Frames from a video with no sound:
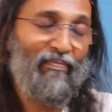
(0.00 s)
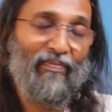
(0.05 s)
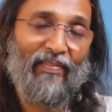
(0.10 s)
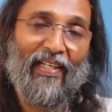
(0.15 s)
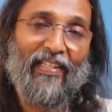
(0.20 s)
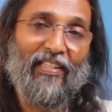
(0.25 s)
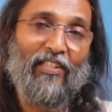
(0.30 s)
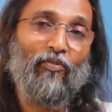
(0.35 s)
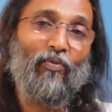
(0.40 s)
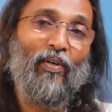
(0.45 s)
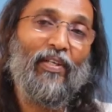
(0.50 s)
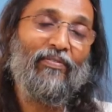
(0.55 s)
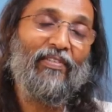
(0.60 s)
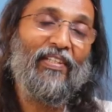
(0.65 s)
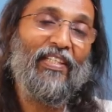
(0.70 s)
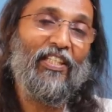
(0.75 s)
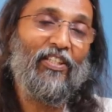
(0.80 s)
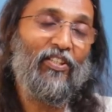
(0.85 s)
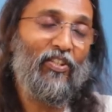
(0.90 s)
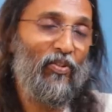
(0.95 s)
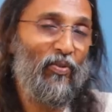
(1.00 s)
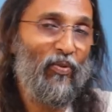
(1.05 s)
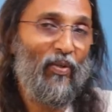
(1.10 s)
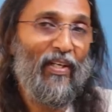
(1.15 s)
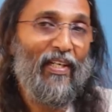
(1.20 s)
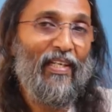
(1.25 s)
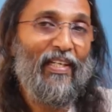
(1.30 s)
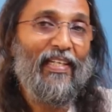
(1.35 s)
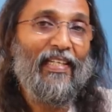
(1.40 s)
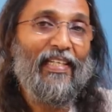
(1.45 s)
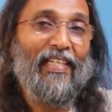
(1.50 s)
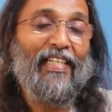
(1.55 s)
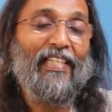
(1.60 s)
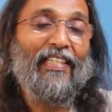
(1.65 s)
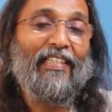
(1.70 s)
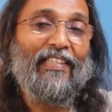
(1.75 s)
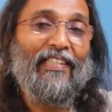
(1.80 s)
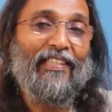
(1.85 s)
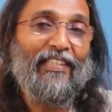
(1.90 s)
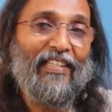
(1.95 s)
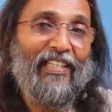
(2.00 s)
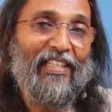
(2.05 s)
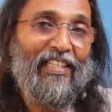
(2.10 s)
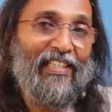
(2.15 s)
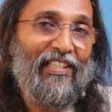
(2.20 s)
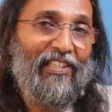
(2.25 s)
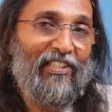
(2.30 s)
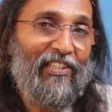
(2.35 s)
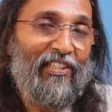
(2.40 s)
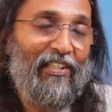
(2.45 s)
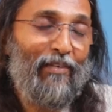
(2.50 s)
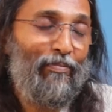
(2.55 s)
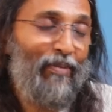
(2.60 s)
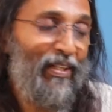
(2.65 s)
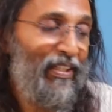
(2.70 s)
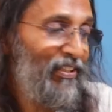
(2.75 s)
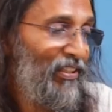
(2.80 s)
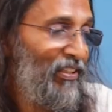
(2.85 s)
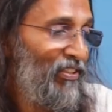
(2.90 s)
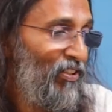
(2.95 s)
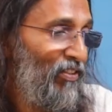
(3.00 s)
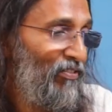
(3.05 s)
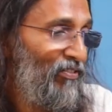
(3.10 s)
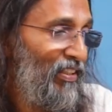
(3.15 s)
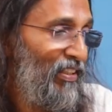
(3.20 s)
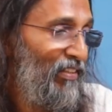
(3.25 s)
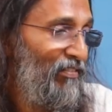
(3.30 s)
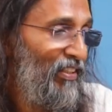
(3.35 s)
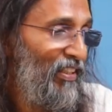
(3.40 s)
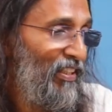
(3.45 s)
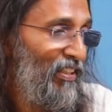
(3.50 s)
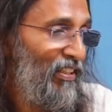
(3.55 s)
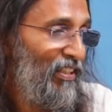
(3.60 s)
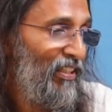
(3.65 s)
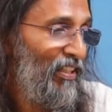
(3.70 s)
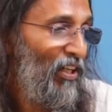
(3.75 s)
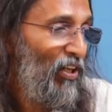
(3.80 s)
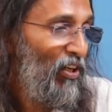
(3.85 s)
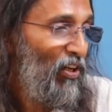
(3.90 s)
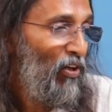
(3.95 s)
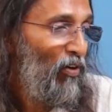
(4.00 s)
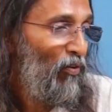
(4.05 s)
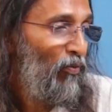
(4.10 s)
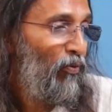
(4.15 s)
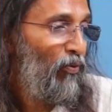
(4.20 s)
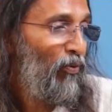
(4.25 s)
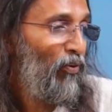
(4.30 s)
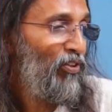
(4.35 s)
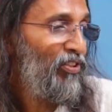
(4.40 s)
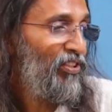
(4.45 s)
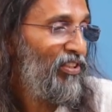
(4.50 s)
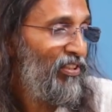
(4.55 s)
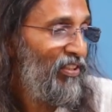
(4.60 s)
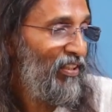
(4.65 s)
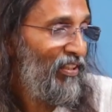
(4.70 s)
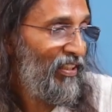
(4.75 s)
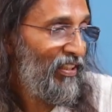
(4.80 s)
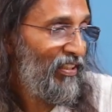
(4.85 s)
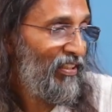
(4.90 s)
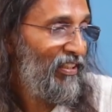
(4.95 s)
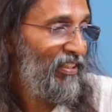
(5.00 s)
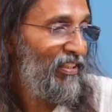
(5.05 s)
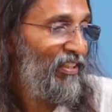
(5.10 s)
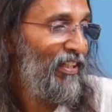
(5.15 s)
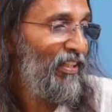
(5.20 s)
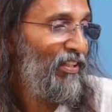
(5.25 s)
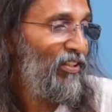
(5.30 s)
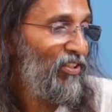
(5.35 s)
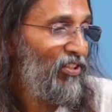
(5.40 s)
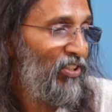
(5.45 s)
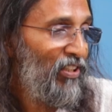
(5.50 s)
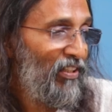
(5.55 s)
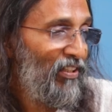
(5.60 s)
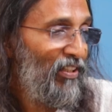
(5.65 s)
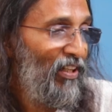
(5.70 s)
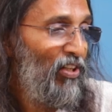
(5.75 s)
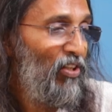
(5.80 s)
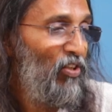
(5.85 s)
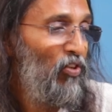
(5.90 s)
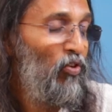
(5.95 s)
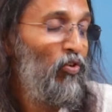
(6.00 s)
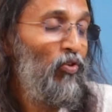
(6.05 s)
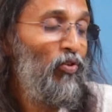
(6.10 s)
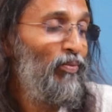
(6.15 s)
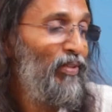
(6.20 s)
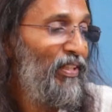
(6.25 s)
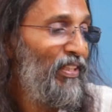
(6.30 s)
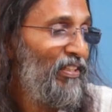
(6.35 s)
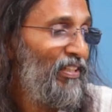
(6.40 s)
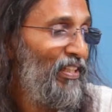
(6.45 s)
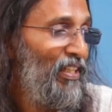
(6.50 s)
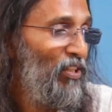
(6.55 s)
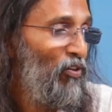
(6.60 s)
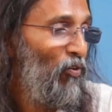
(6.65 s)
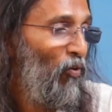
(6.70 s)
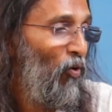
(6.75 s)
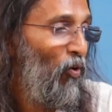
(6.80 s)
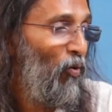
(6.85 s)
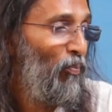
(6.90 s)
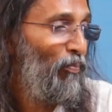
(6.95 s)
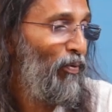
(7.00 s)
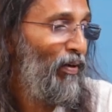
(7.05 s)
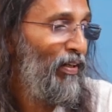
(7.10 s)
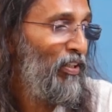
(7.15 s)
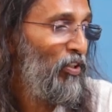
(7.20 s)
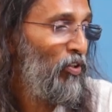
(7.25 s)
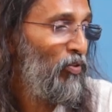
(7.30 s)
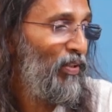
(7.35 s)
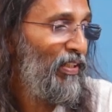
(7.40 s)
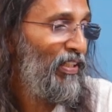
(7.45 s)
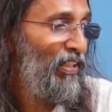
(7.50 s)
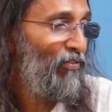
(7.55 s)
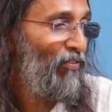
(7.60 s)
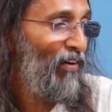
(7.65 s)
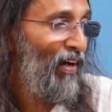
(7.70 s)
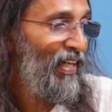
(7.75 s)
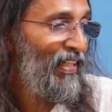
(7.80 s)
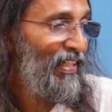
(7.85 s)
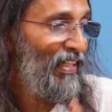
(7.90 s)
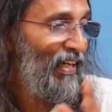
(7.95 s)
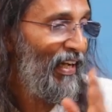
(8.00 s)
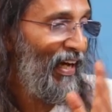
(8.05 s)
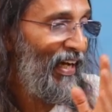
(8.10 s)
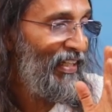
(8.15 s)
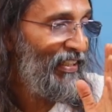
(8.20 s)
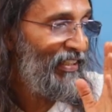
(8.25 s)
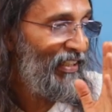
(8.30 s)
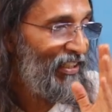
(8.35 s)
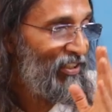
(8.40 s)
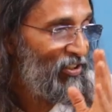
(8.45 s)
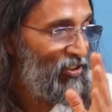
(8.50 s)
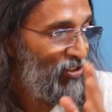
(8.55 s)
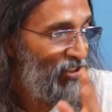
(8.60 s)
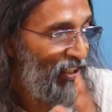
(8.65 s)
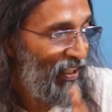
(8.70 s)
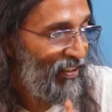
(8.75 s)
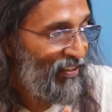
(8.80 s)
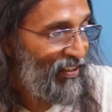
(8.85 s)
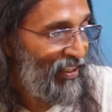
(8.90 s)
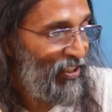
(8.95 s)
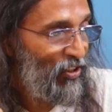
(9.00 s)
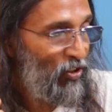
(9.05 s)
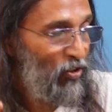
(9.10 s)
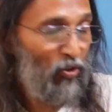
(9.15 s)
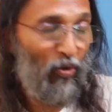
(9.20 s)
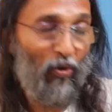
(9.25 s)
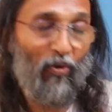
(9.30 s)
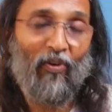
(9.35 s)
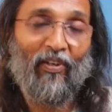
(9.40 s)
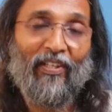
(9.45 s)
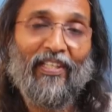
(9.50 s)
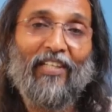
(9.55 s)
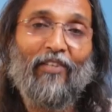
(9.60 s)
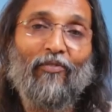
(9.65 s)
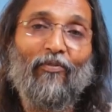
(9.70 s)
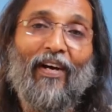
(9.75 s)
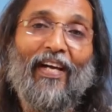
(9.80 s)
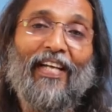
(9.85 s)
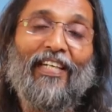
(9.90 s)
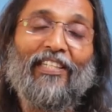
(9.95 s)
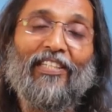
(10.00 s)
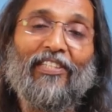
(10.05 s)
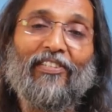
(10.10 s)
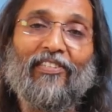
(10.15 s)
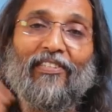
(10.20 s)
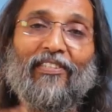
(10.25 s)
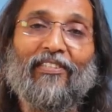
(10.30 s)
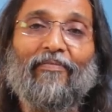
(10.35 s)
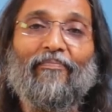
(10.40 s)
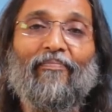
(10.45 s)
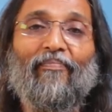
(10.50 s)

That is what we need to do. Increase the presence of the divinity, foster it, cherish it, luminously open to a divine light and strength and joy and wideness.